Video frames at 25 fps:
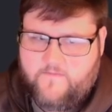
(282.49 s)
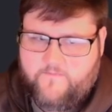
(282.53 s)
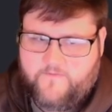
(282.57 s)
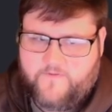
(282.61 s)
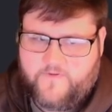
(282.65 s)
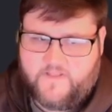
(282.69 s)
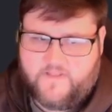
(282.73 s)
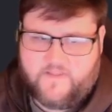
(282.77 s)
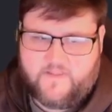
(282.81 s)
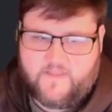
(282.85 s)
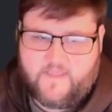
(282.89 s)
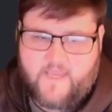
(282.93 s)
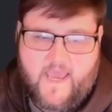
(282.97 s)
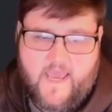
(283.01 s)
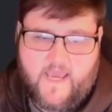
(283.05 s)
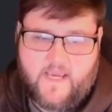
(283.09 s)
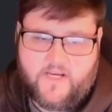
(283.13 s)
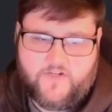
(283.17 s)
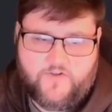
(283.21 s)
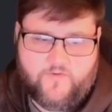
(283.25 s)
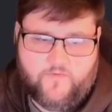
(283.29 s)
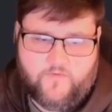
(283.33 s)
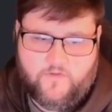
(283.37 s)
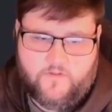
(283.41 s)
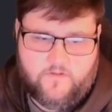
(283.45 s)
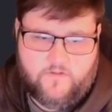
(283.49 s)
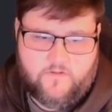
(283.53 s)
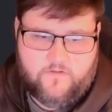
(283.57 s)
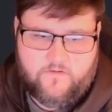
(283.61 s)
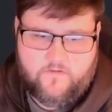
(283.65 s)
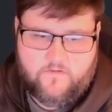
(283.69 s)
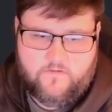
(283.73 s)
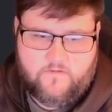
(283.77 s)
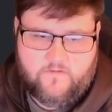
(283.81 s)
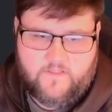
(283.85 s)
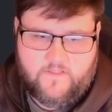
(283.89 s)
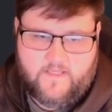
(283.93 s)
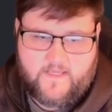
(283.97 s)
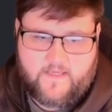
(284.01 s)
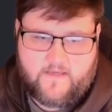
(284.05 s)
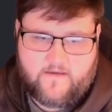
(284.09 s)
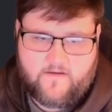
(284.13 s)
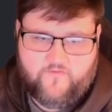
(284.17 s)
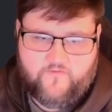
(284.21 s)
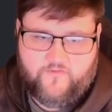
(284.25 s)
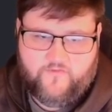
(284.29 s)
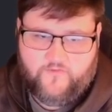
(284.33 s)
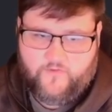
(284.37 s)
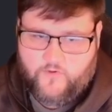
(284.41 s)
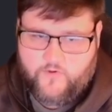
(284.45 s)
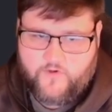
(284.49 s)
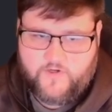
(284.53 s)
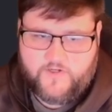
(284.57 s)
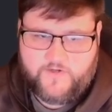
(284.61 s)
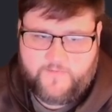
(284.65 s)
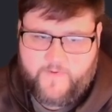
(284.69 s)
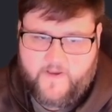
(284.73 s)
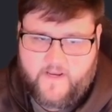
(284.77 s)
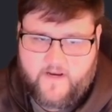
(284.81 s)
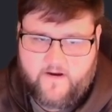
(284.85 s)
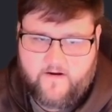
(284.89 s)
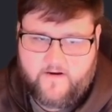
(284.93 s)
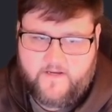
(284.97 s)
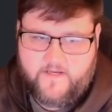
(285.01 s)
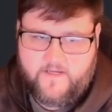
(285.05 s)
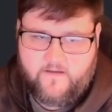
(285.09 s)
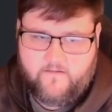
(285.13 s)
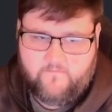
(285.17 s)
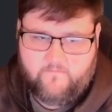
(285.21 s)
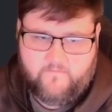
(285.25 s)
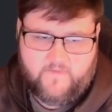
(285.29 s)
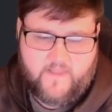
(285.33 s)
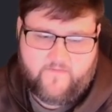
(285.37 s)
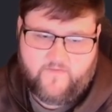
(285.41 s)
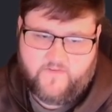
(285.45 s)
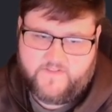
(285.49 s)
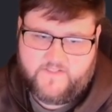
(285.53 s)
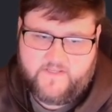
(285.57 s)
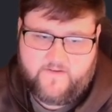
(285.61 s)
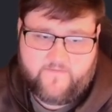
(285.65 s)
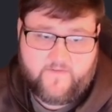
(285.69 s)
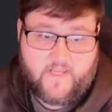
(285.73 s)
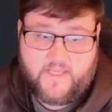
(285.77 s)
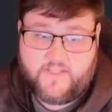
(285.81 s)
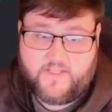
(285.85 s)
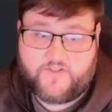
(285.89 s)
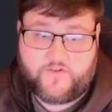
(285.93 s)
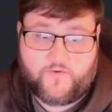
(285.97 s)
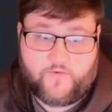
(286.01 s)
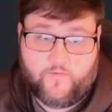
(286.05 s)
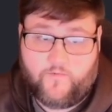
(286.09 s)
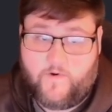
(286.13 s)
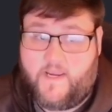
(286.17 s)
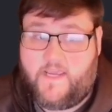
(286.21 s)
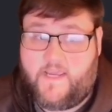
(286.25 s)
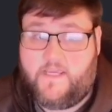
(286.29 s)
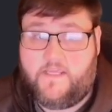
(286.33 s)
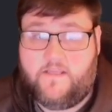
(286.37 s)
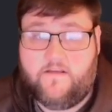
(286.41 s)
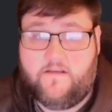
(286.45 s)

But the actual, Flourish Parry, level 7, it's great.